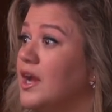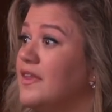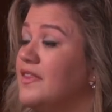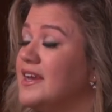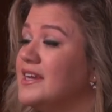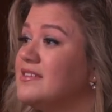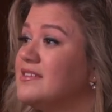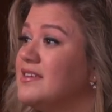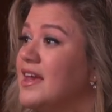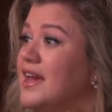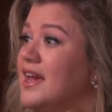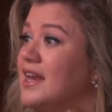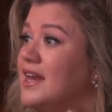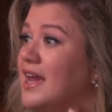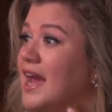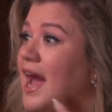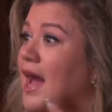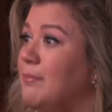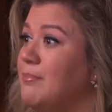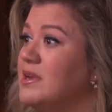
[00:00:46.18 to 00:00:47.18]
and they said, and
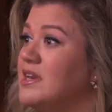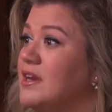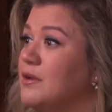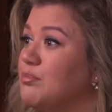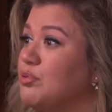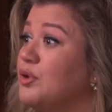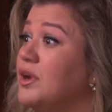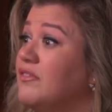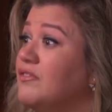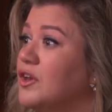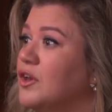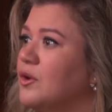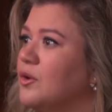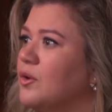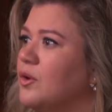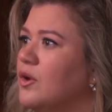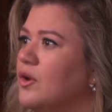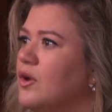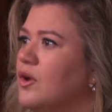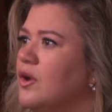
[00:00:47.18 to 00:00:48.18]
it happened in a
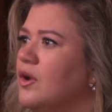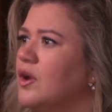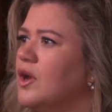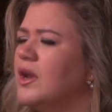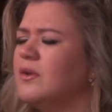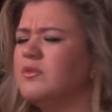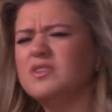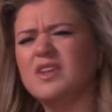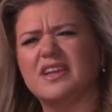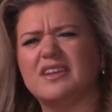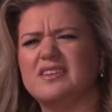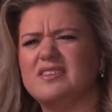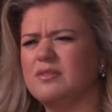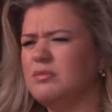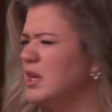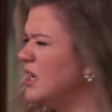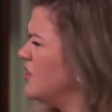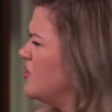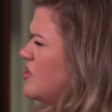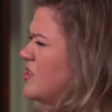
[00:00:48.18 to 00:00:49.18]
preview, and I was like, did
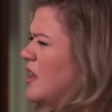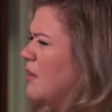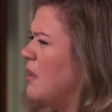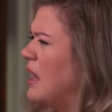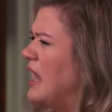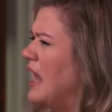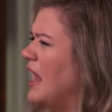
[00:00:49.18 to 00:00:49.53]
somebody just say my